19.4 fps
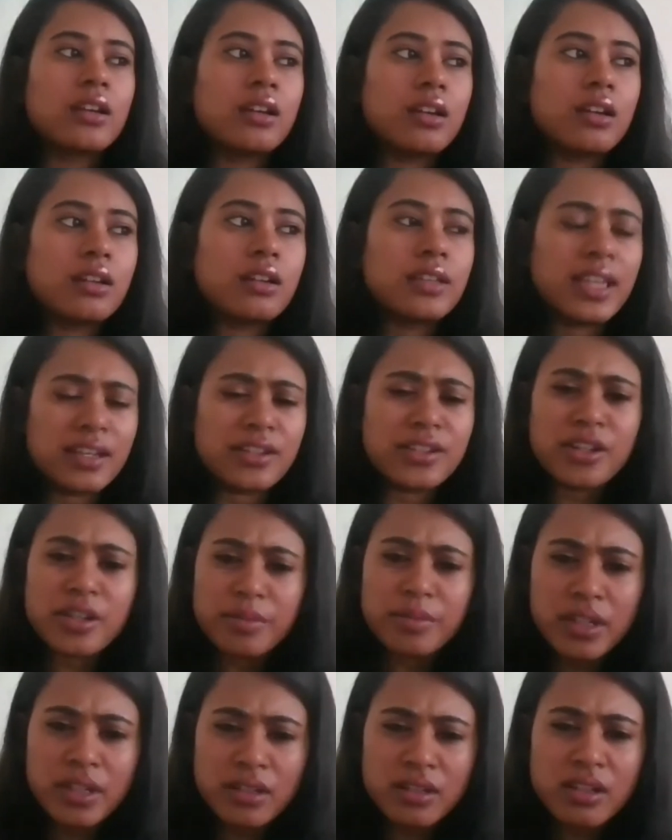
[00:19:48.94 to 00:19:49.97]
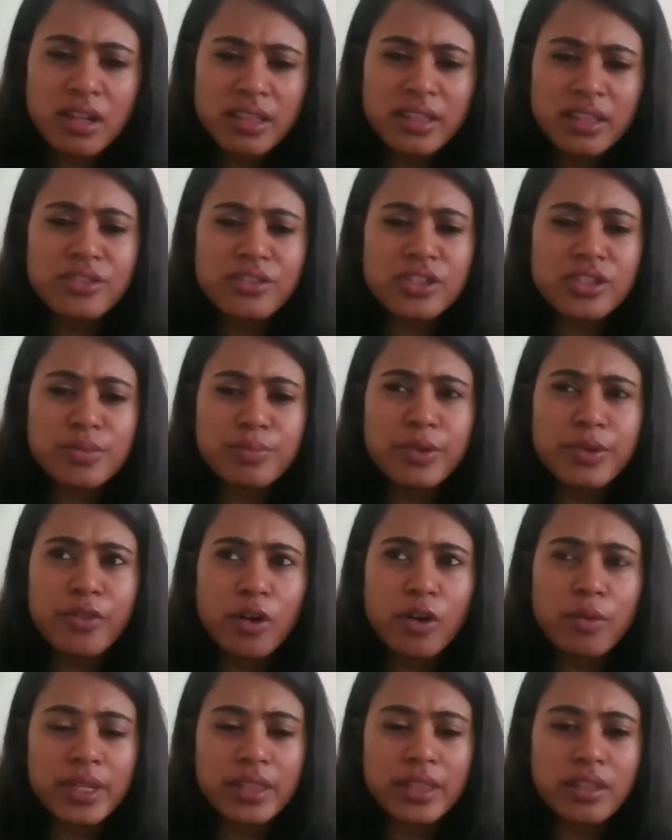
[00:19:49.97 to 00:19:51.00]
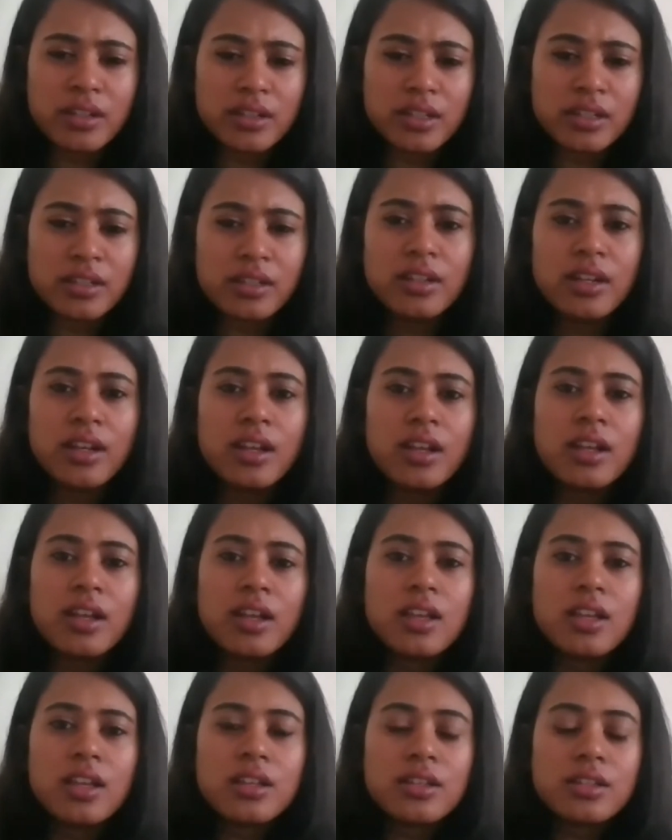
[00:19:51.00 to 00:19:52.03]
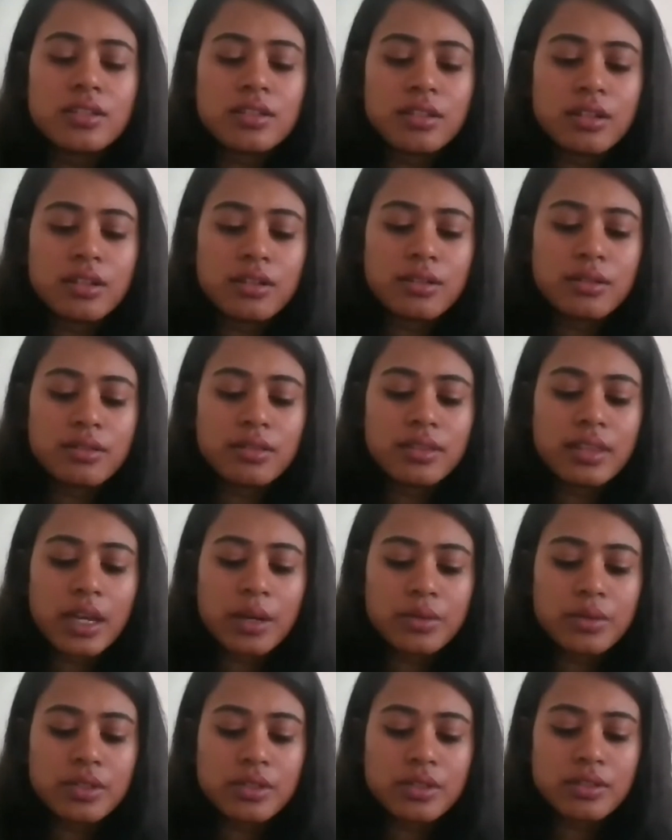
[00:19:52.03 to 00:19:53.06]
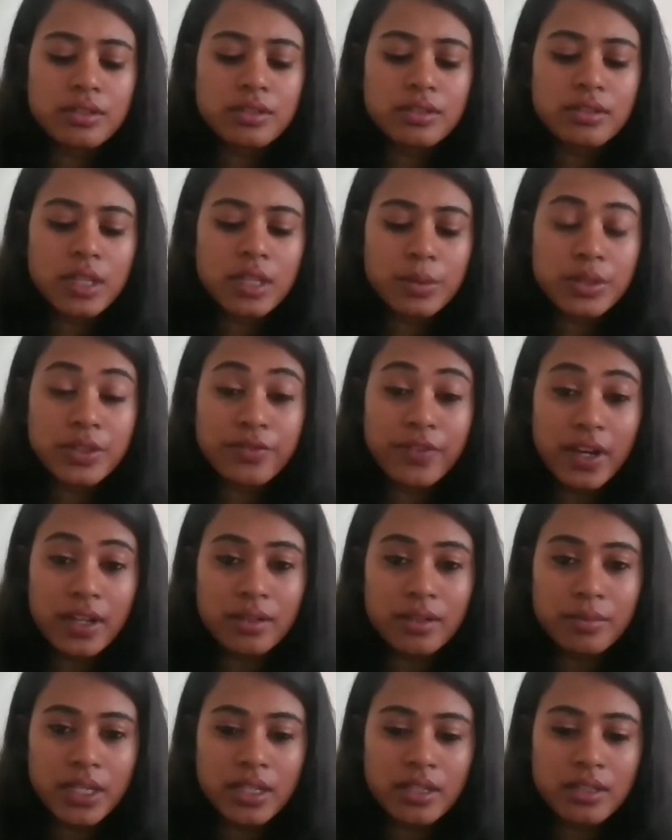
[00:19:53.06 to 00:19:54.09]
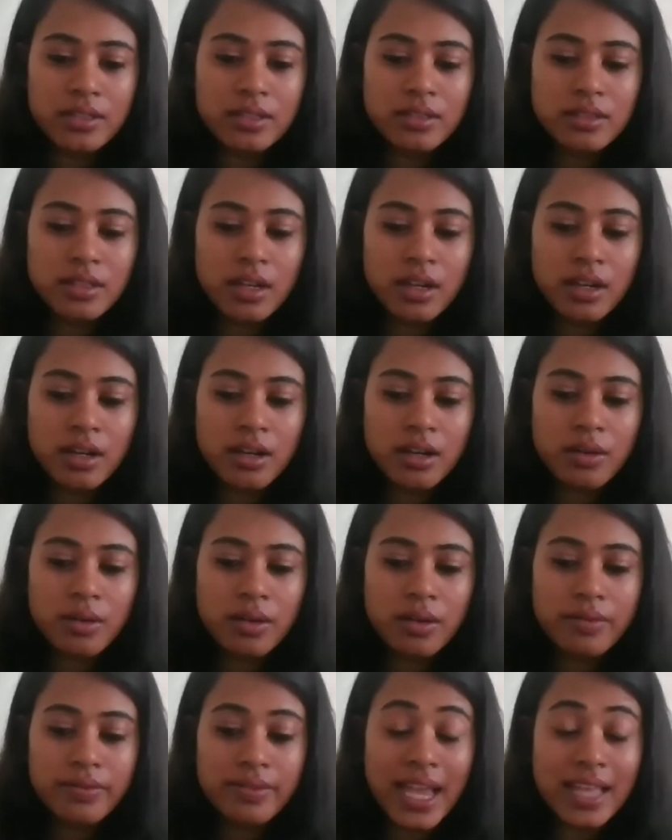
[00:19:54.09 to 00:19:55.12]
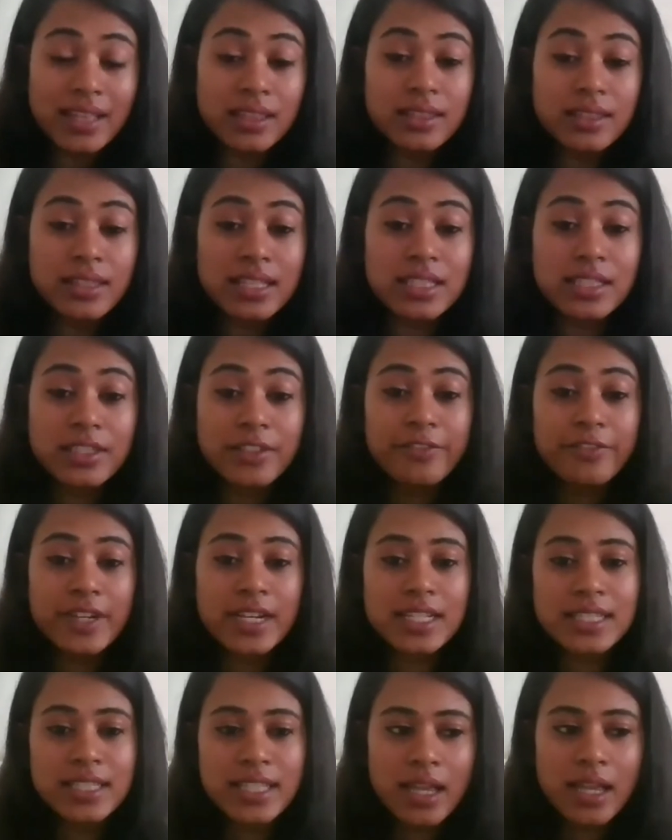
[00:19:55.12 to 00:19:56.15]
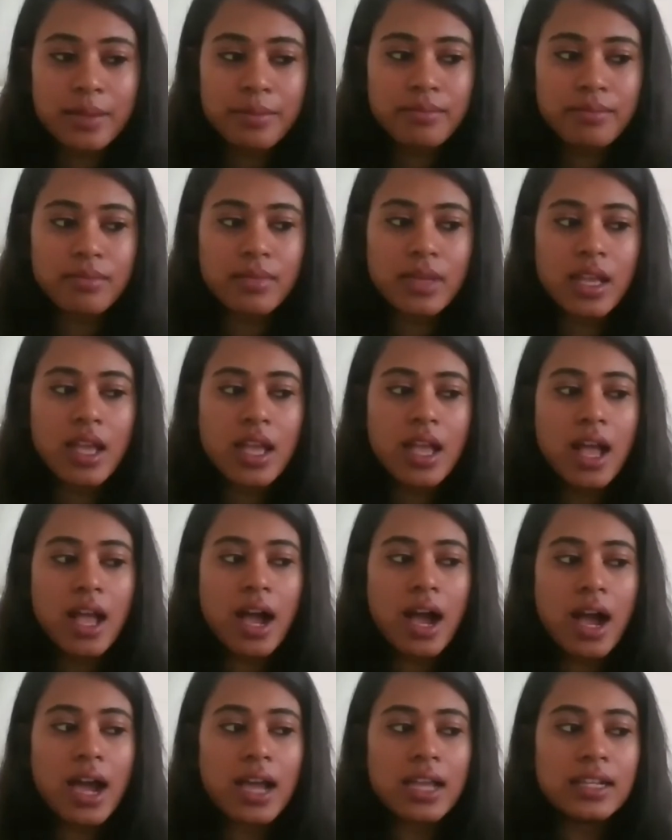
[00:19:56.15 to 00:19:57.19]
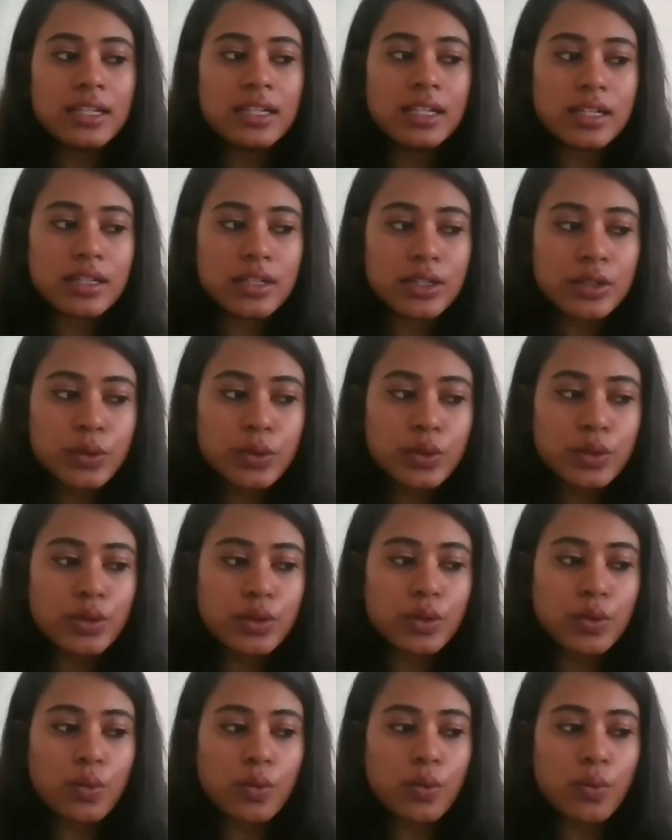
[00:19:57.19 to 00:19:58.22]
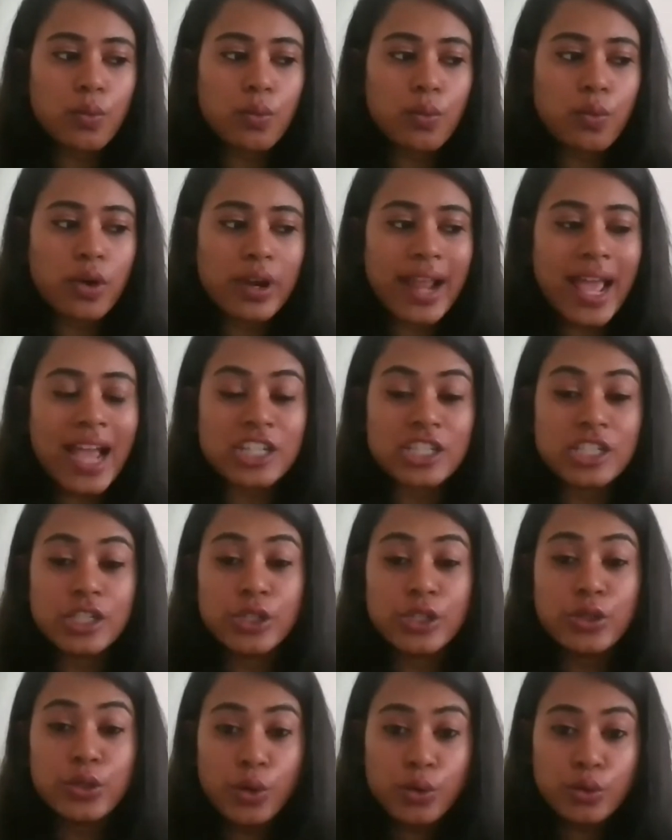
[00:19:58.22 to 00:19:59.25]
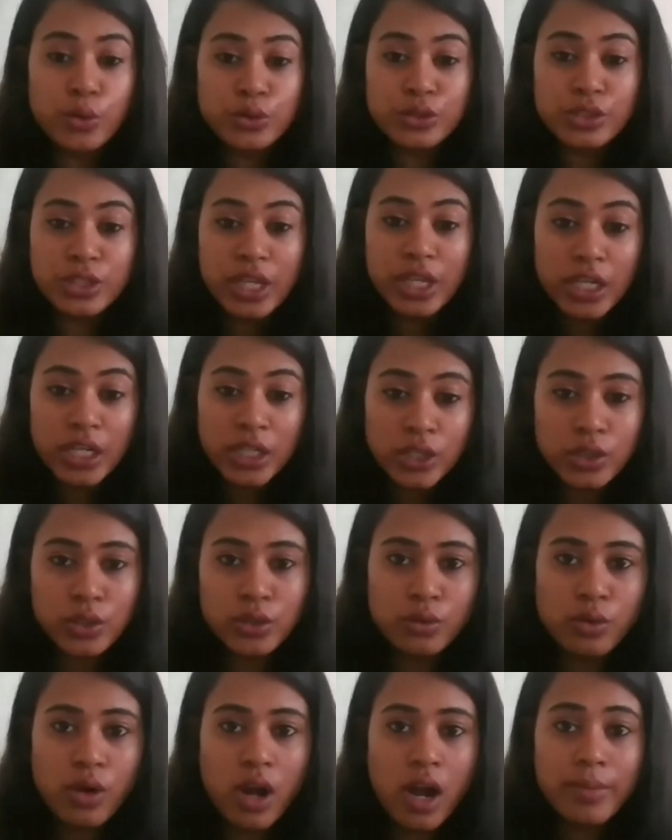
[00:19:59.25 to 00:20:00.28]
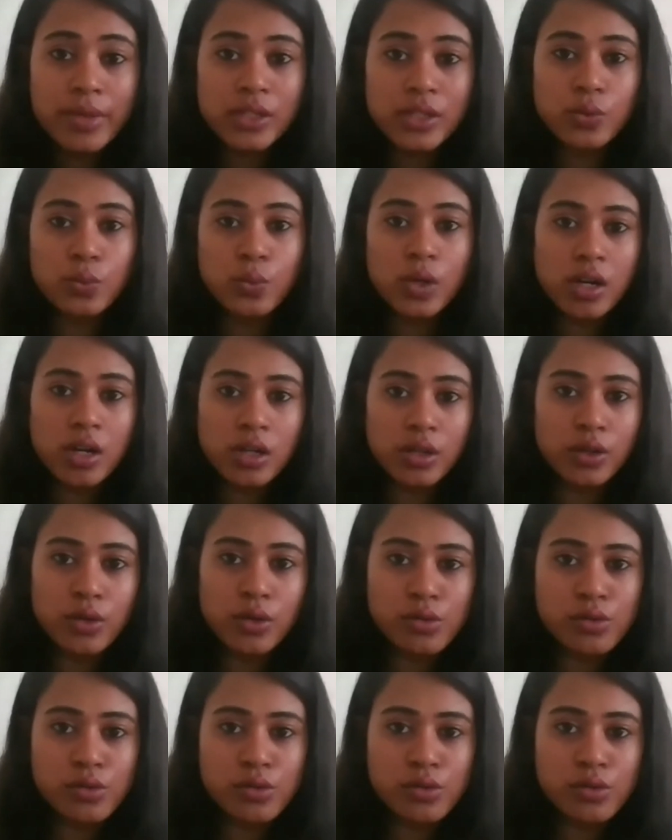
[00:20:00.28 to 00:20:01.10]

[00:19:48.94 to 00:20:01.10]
Yeah, during I think just before my third year. So that was fun because that's the first time I learned what actually goes into, how much work goes